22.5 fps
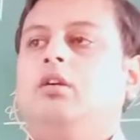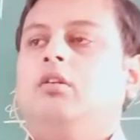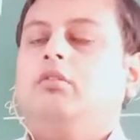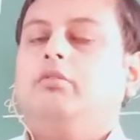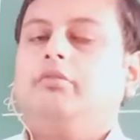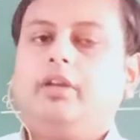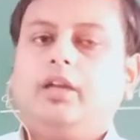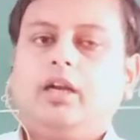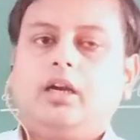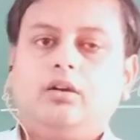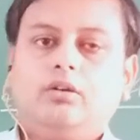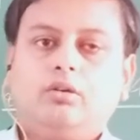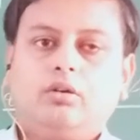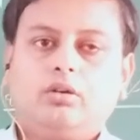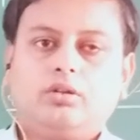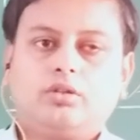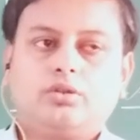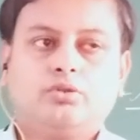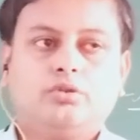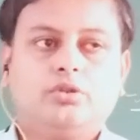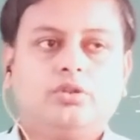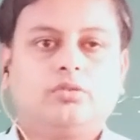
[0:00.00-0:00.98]
we are
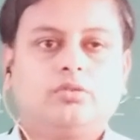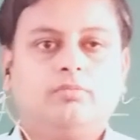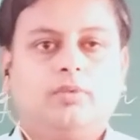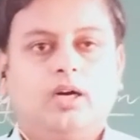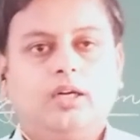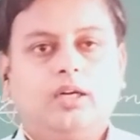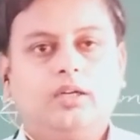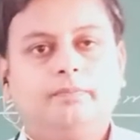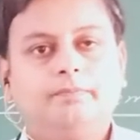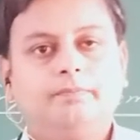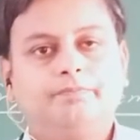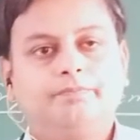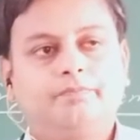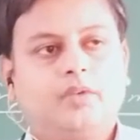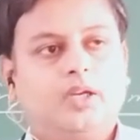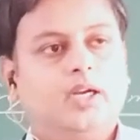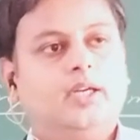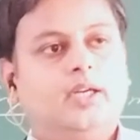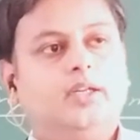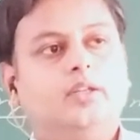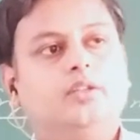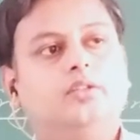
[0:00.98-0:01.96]
not so smart
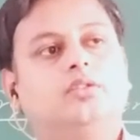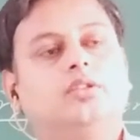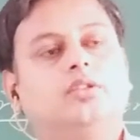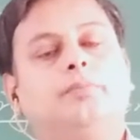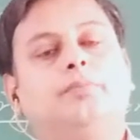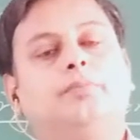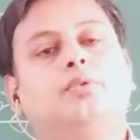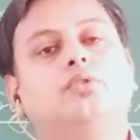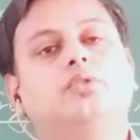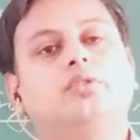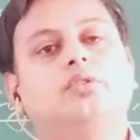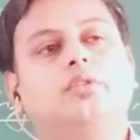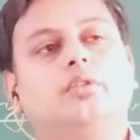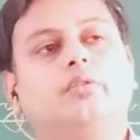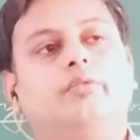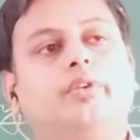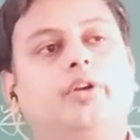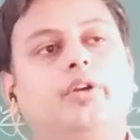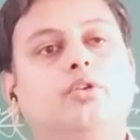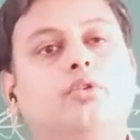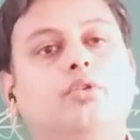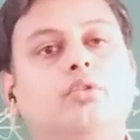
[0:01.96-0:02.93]
and suppose
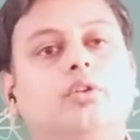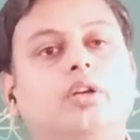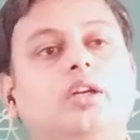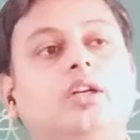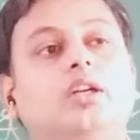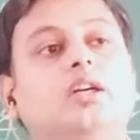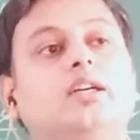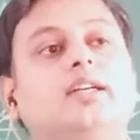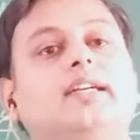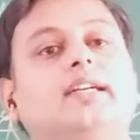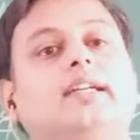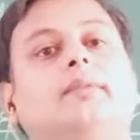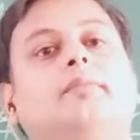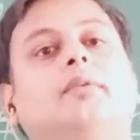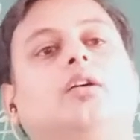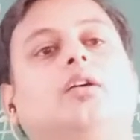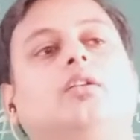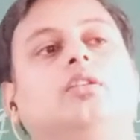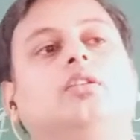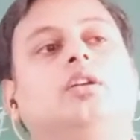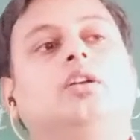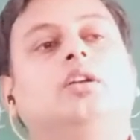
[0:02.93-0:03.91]
we don't learn that
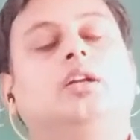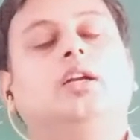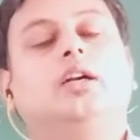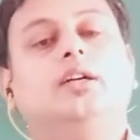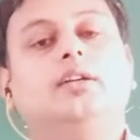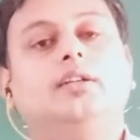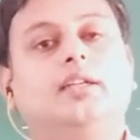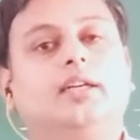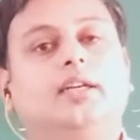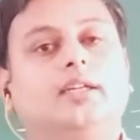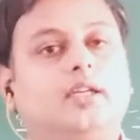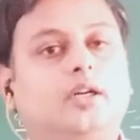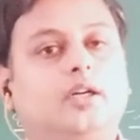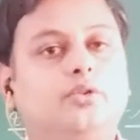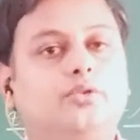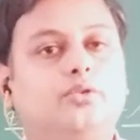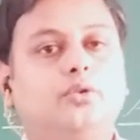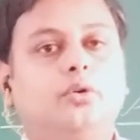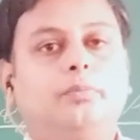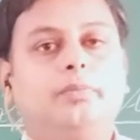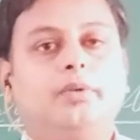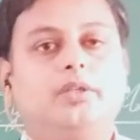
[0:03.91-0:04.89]

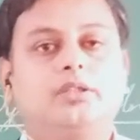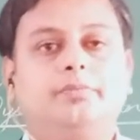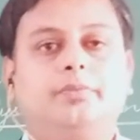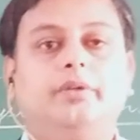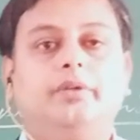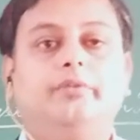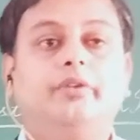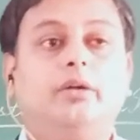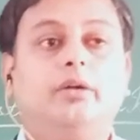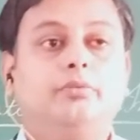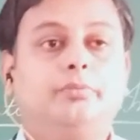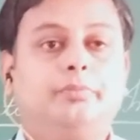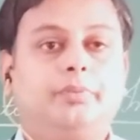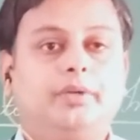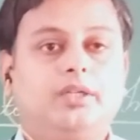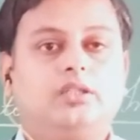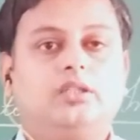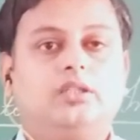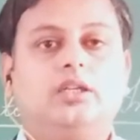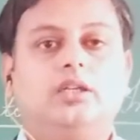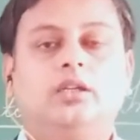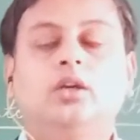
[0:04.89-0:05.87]
Ctrl+P, we have to
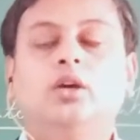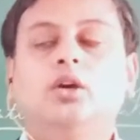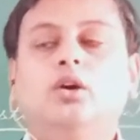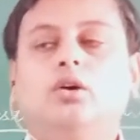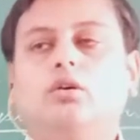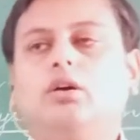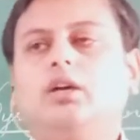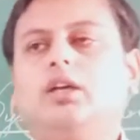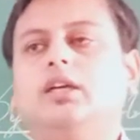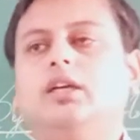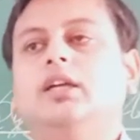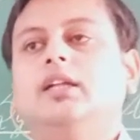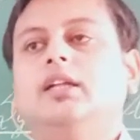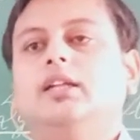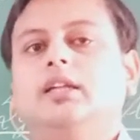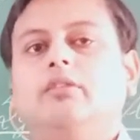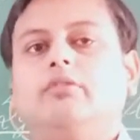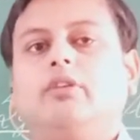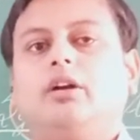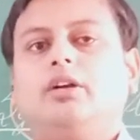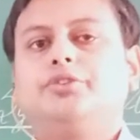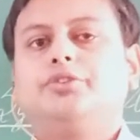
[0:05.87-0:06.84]
press that. Okay,
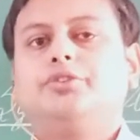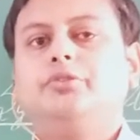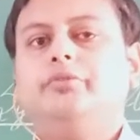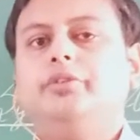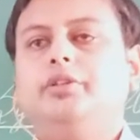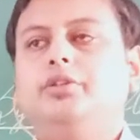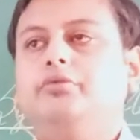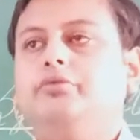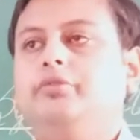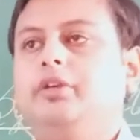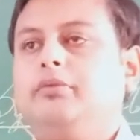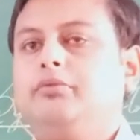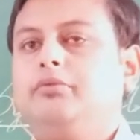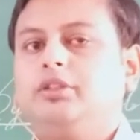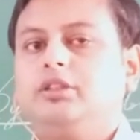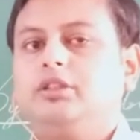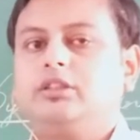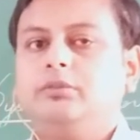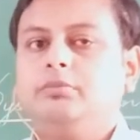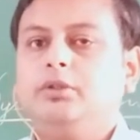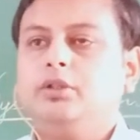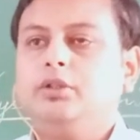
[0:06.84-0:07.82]
then what should we do? We have
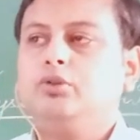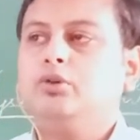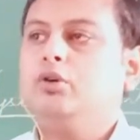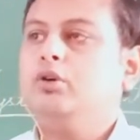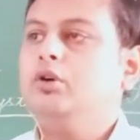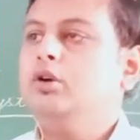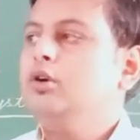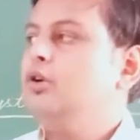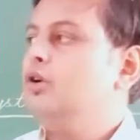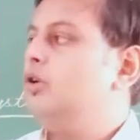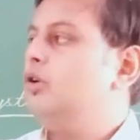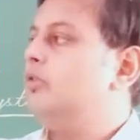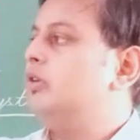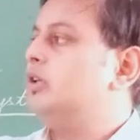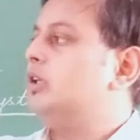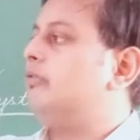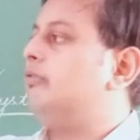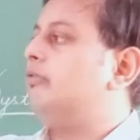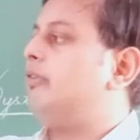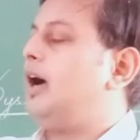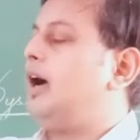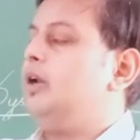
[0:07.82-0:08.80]
to just simply go over
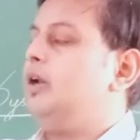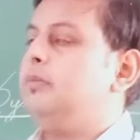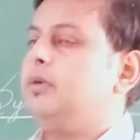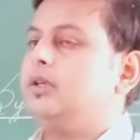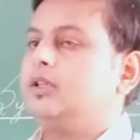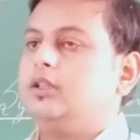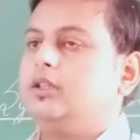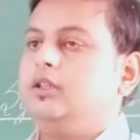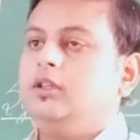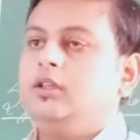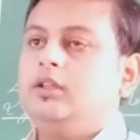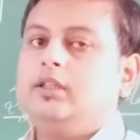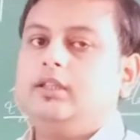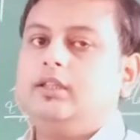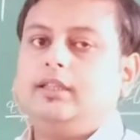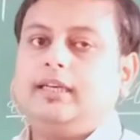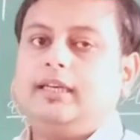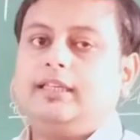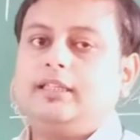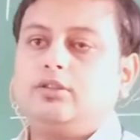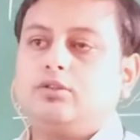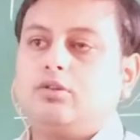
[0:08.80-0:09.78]
the file button
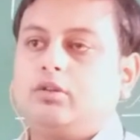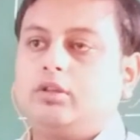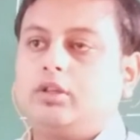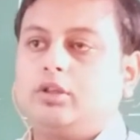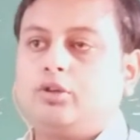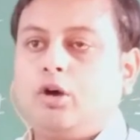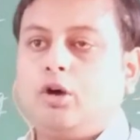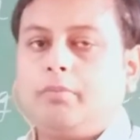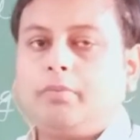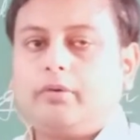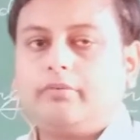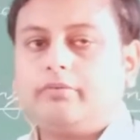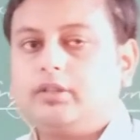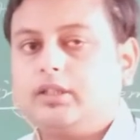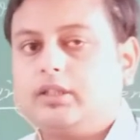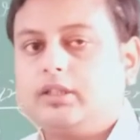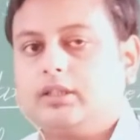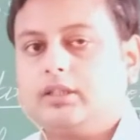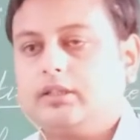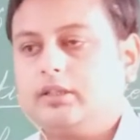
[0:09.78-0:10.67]
that is on the top of the